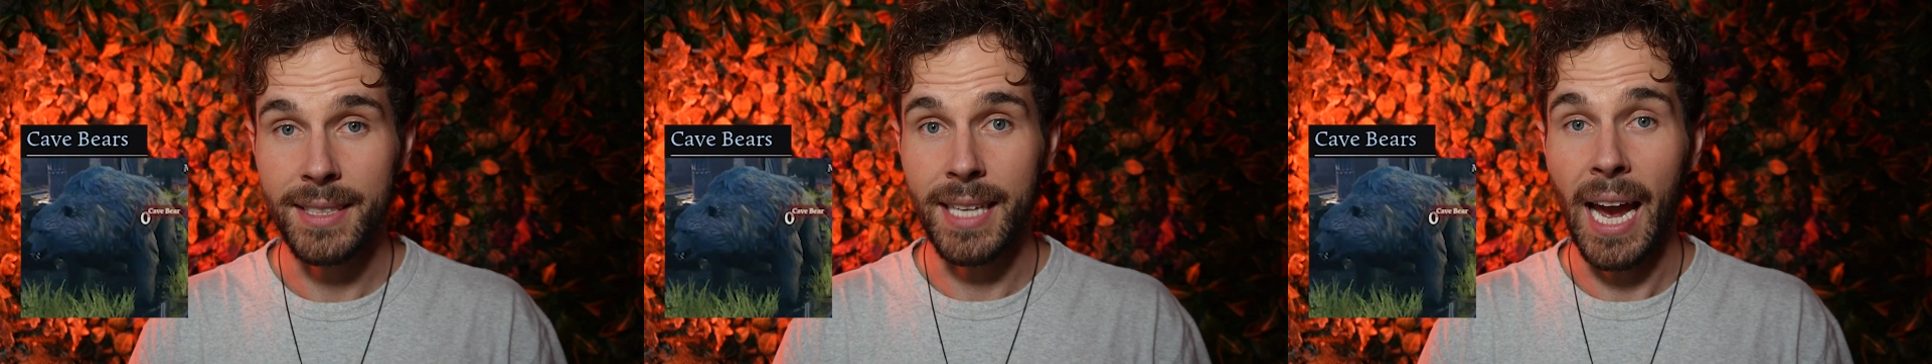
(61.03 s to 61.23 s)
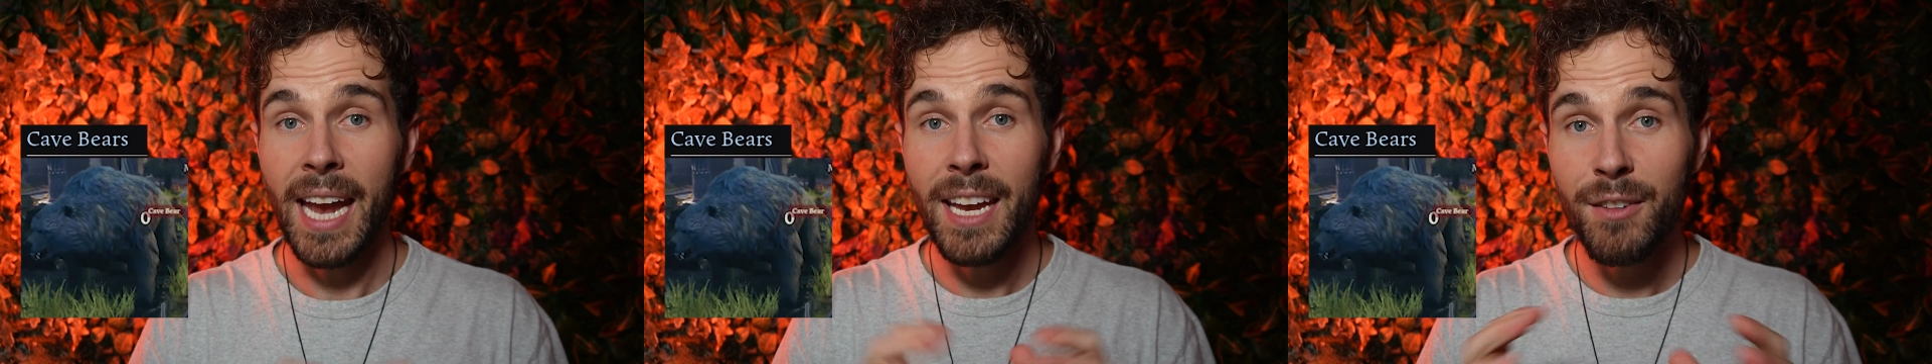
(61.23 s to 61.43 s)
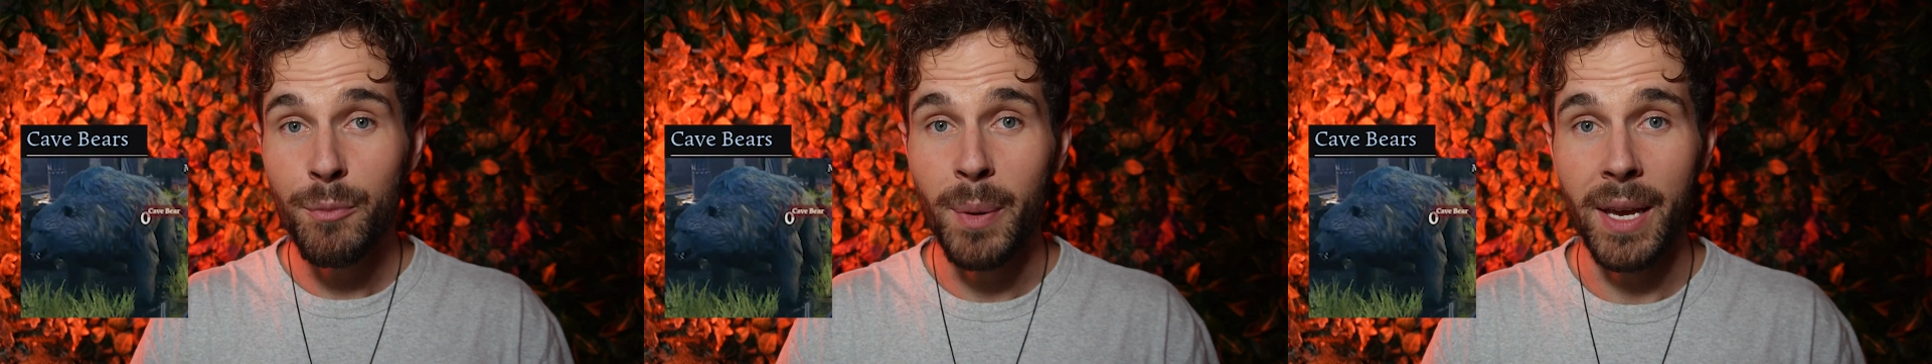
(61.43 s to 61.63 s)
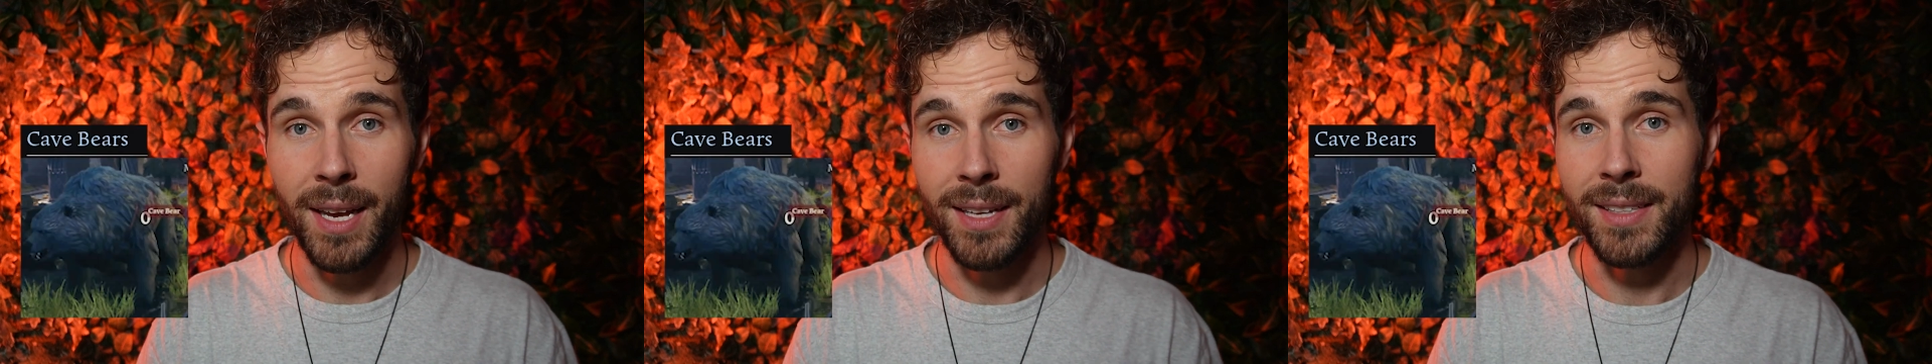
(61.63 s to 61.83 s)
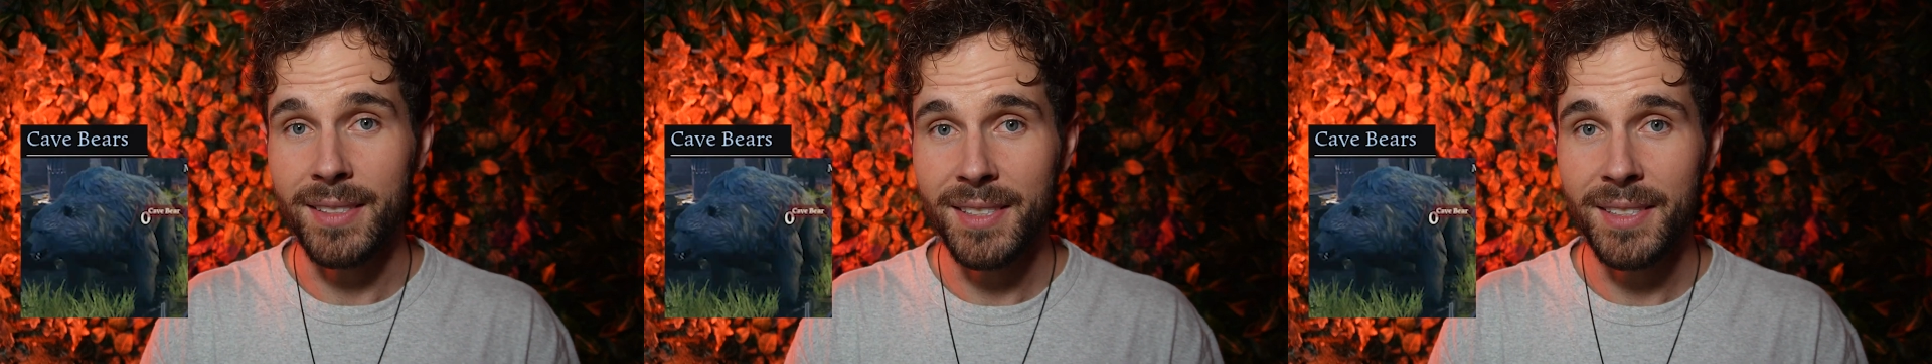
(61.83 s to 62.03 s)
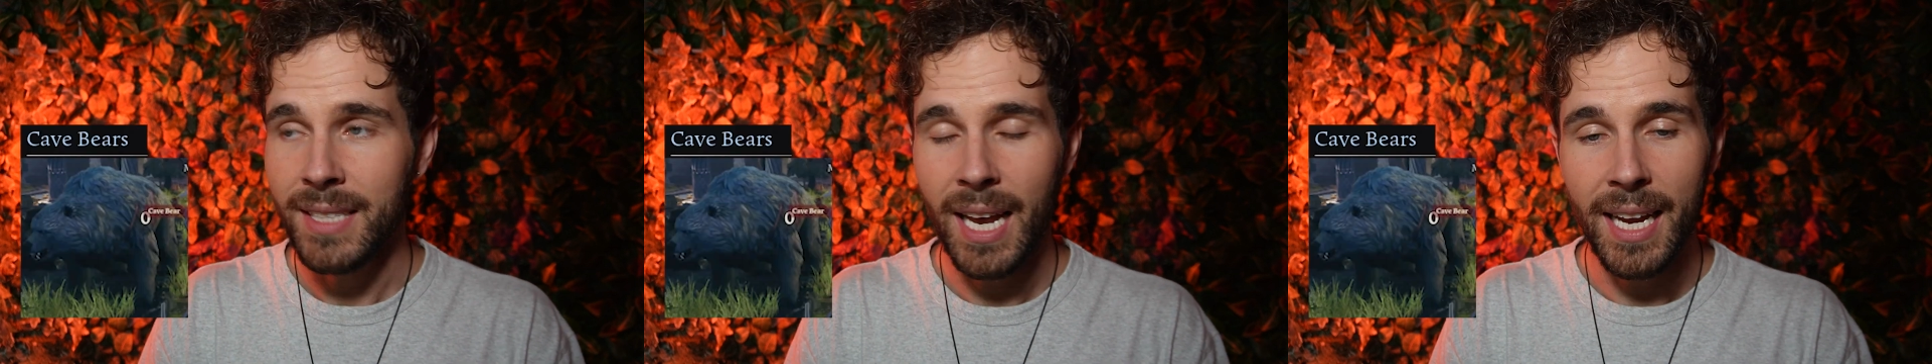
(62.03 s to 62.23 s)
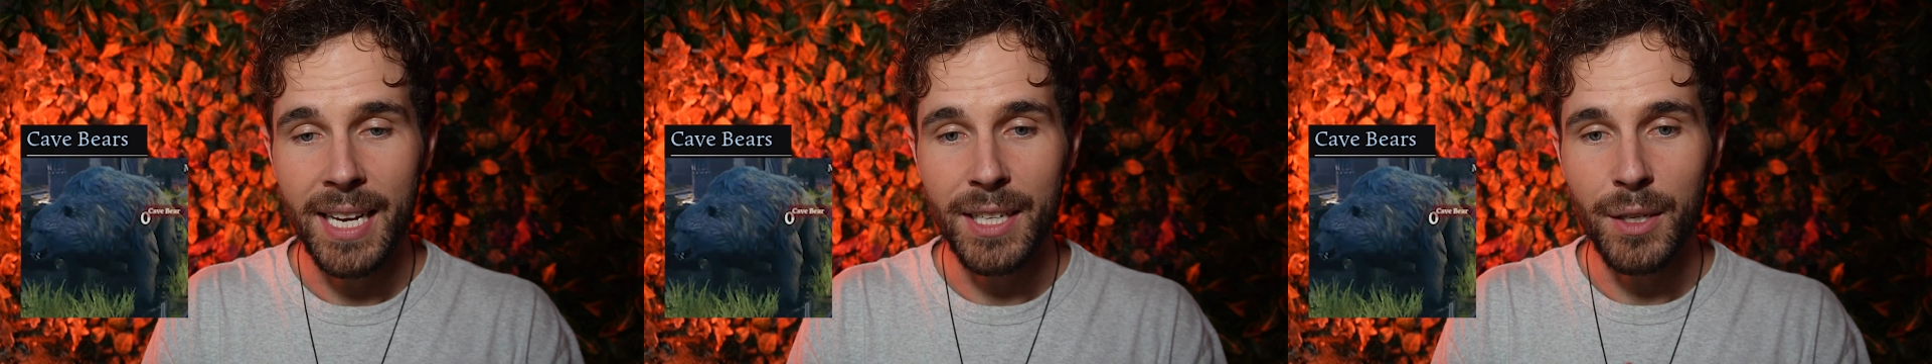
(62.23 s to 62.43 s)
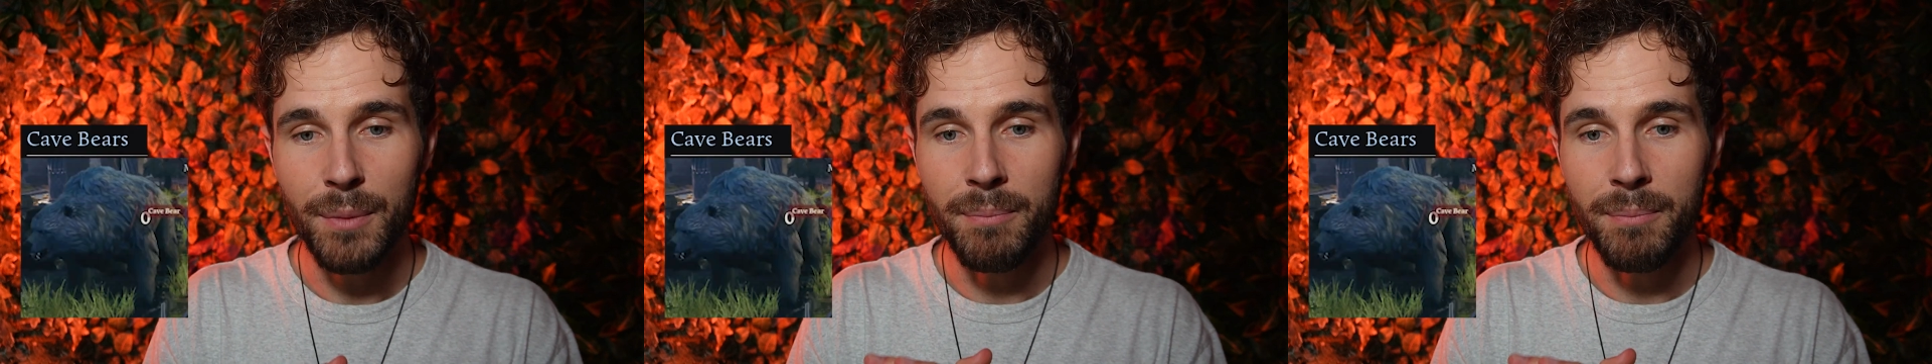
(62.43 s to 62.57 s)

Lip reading: Cave bears take